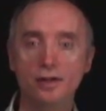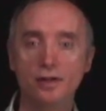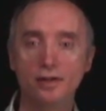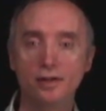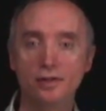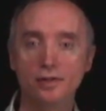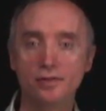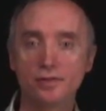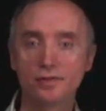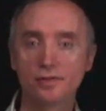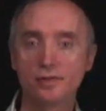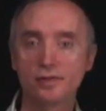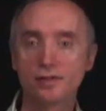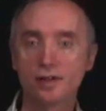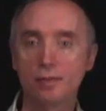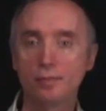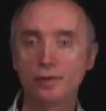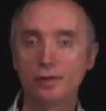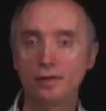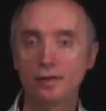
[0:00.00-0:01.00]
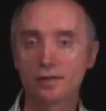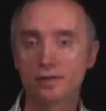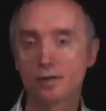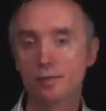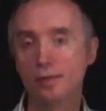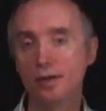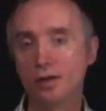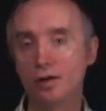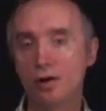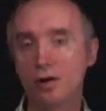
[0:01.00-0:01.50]
is something that's
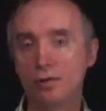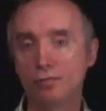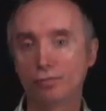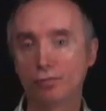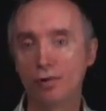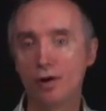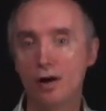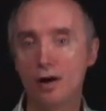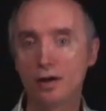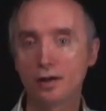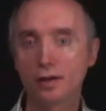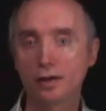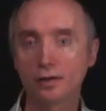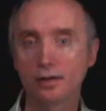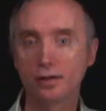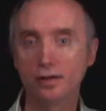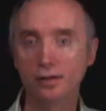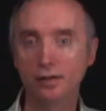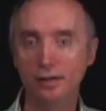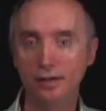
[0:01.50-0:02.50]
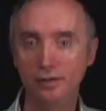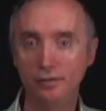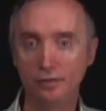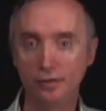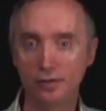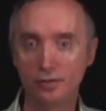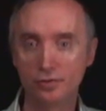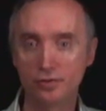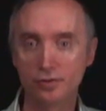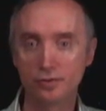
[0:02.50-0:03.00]
going to be called rock
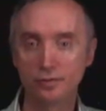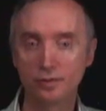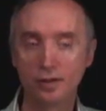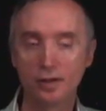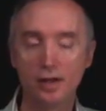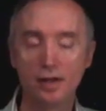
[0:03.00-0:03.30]
cleavage.